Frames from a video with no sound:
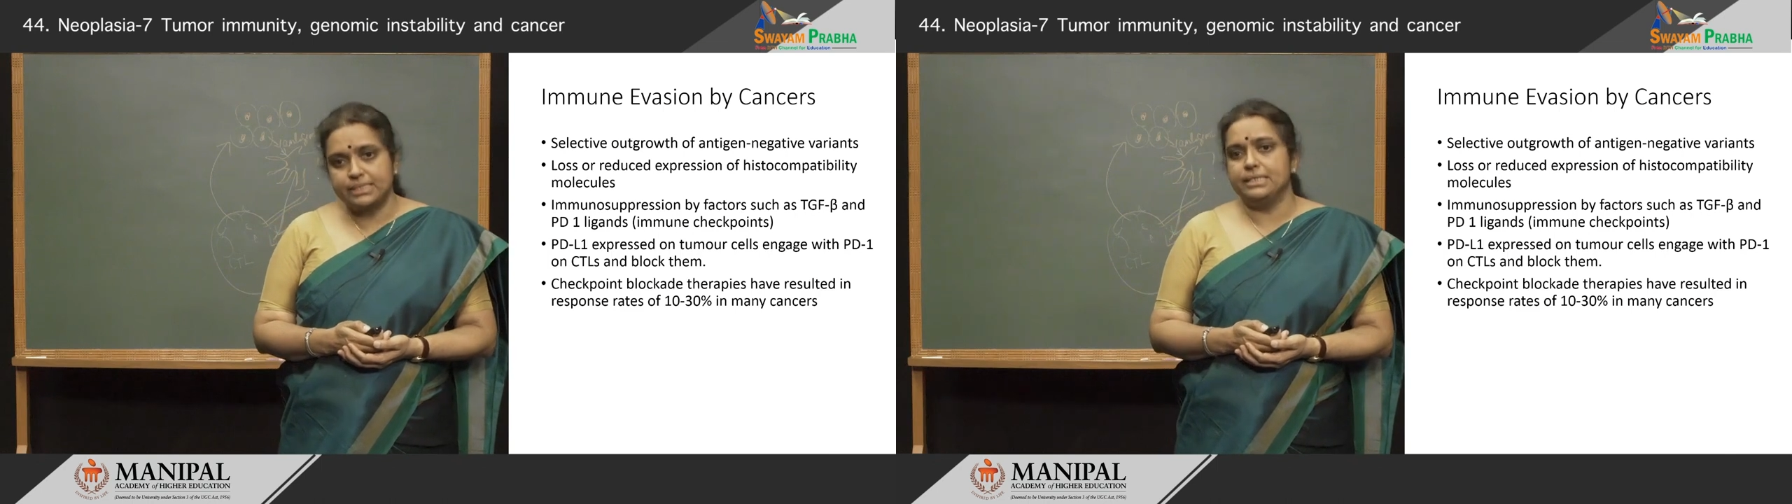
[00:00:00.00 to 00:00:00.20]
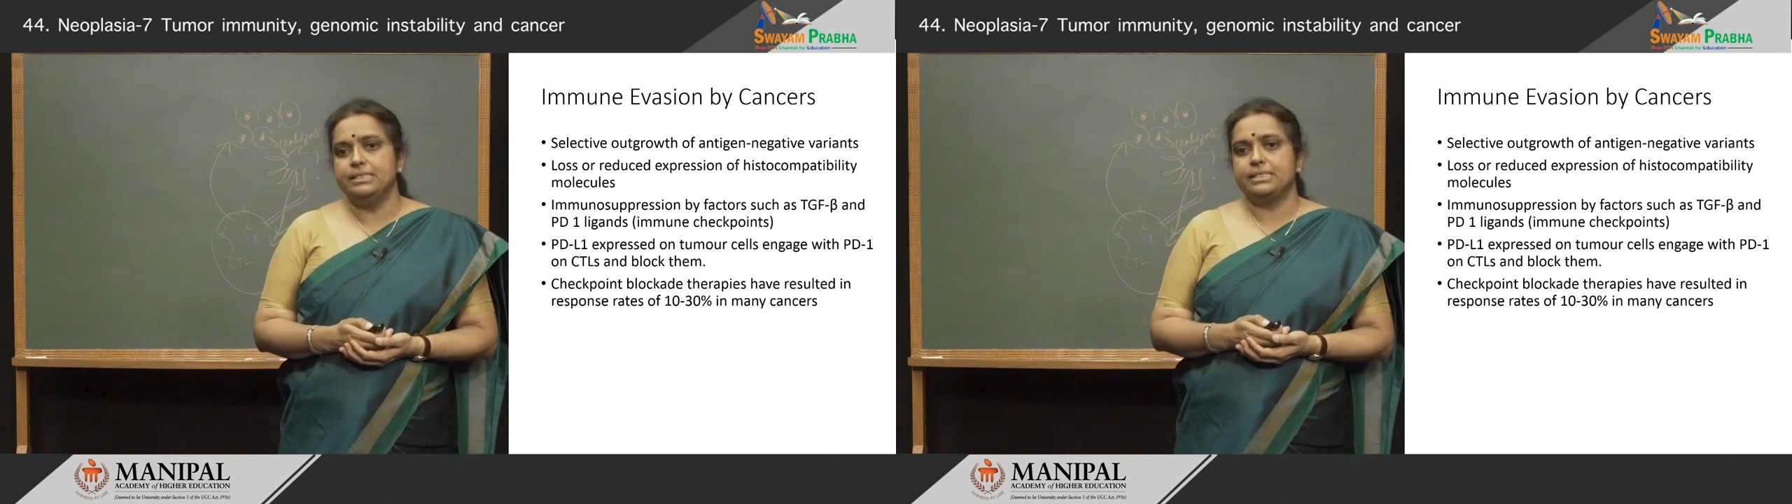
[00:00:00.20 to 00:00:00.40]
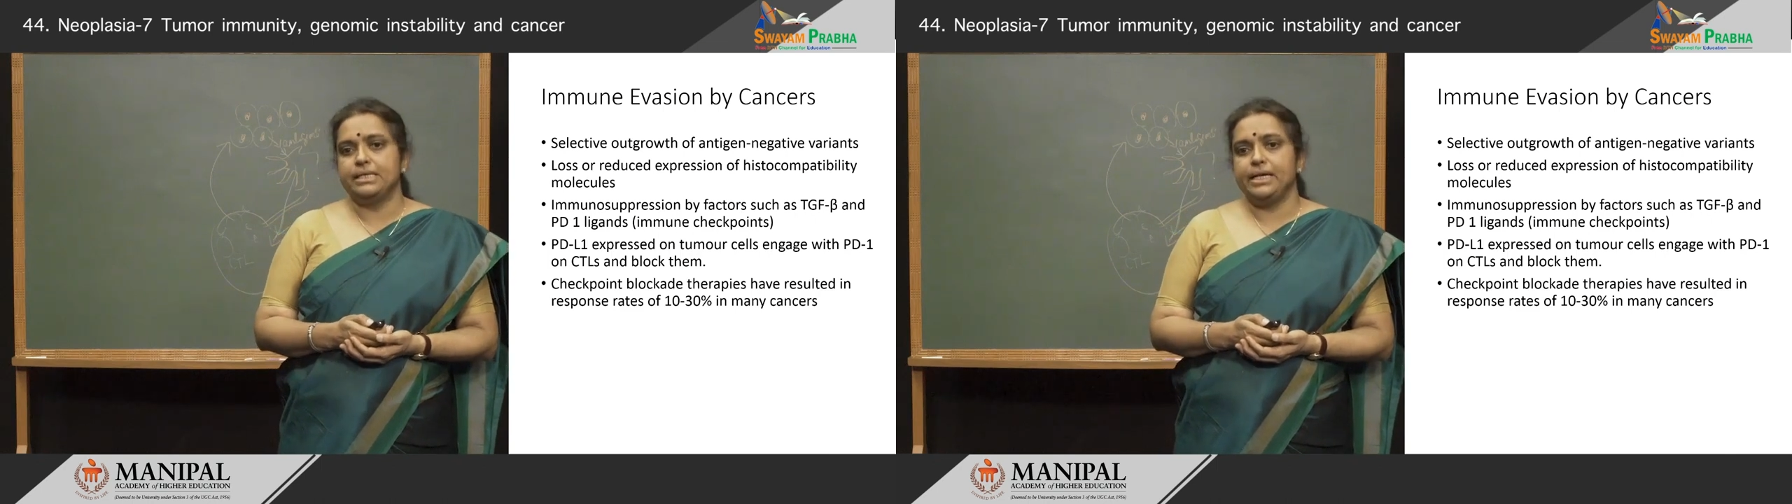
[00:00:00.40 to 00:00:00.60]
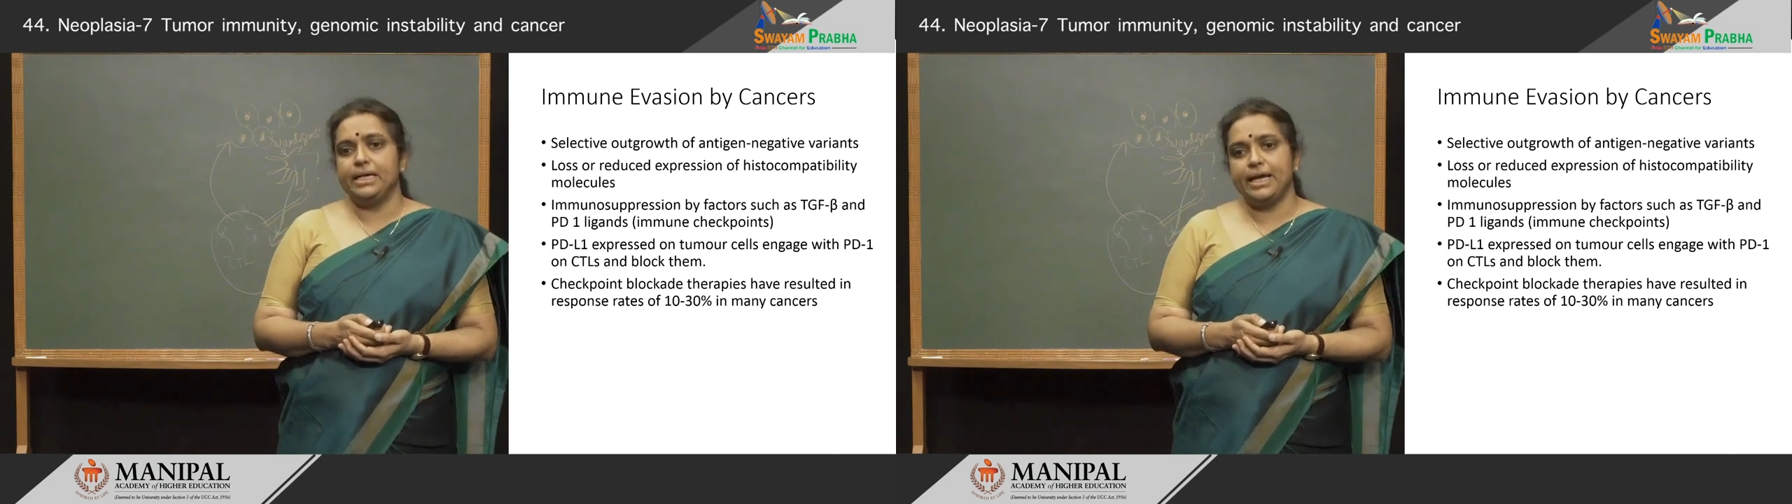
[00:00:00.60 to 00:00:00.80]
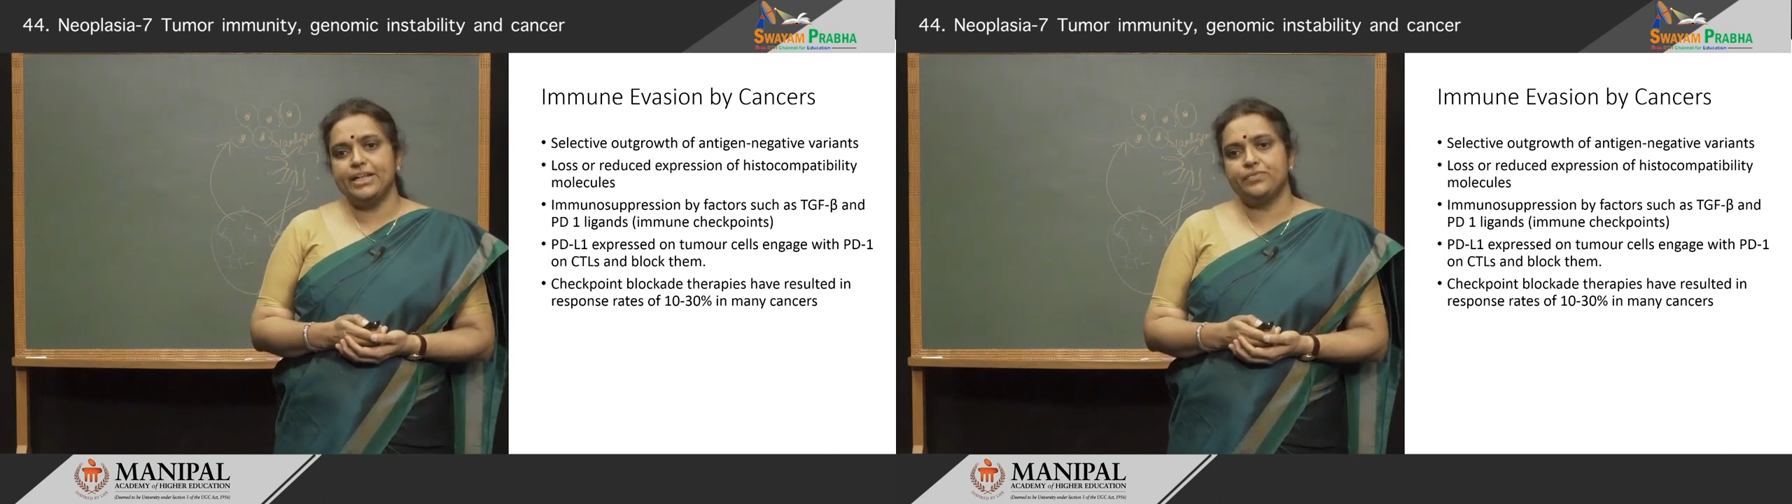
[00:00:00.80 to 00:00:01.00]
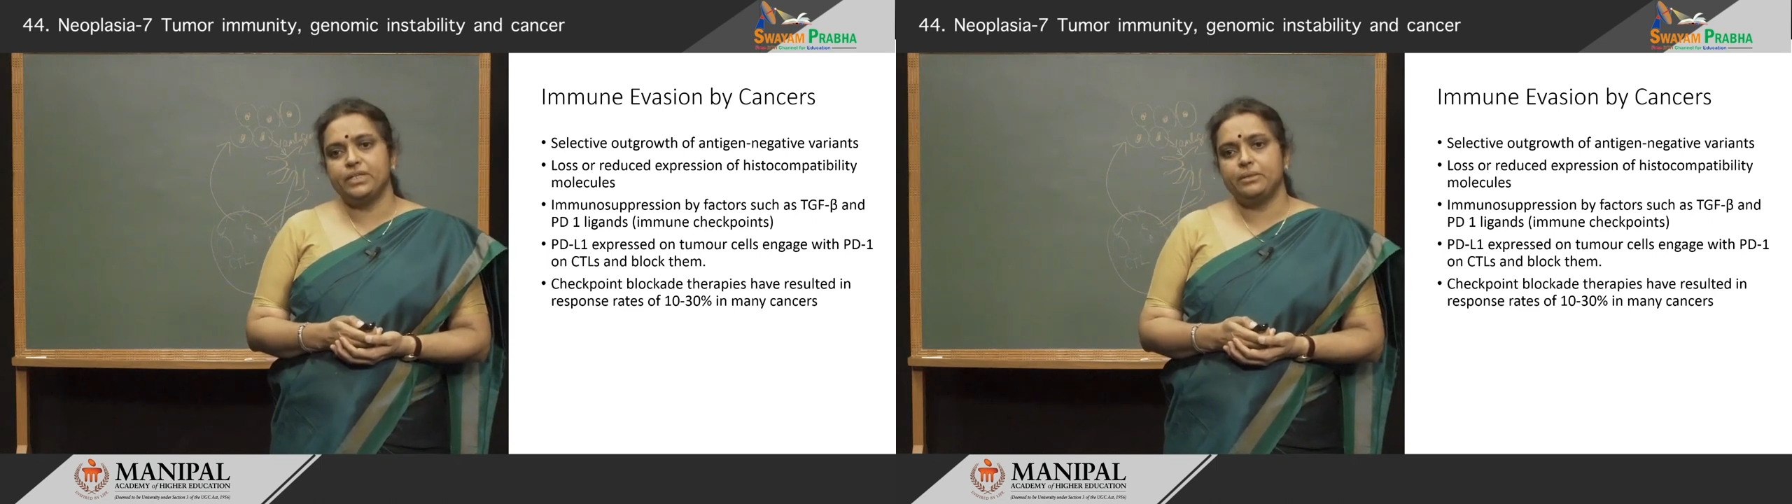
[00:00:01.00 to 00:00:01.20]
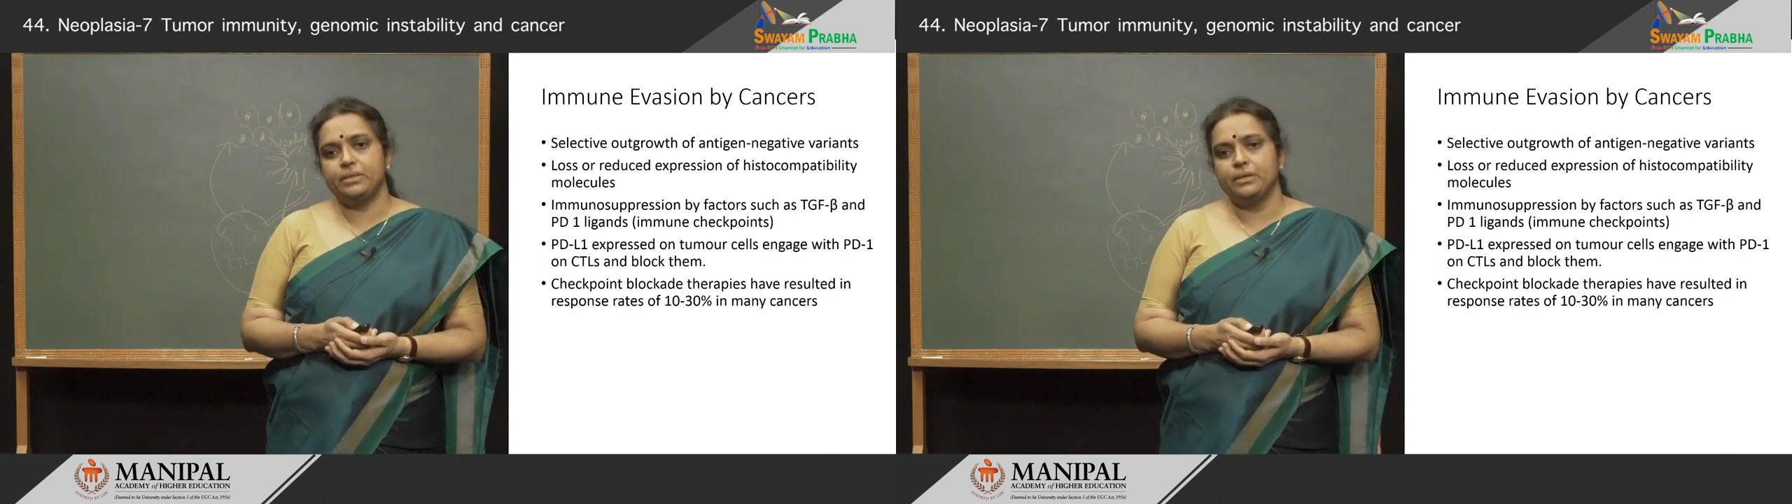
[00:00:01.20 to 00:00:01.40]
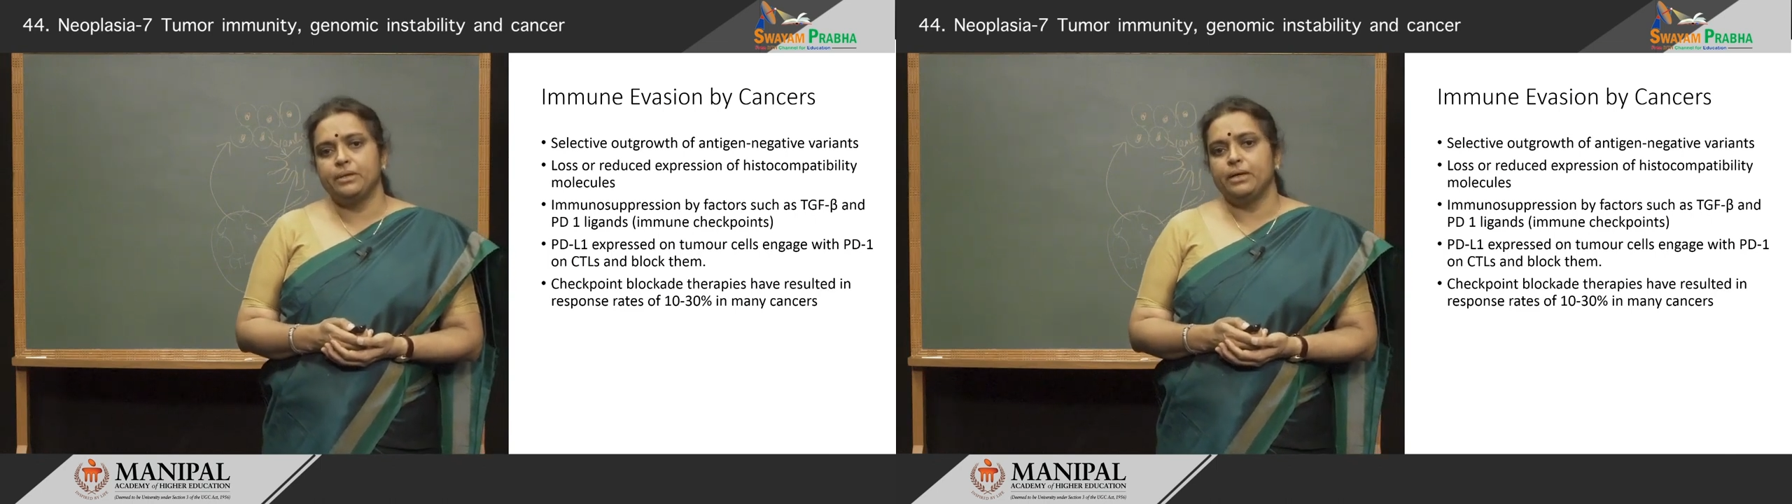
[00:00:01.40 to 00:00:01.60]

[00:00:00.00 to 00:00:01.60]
cells engage with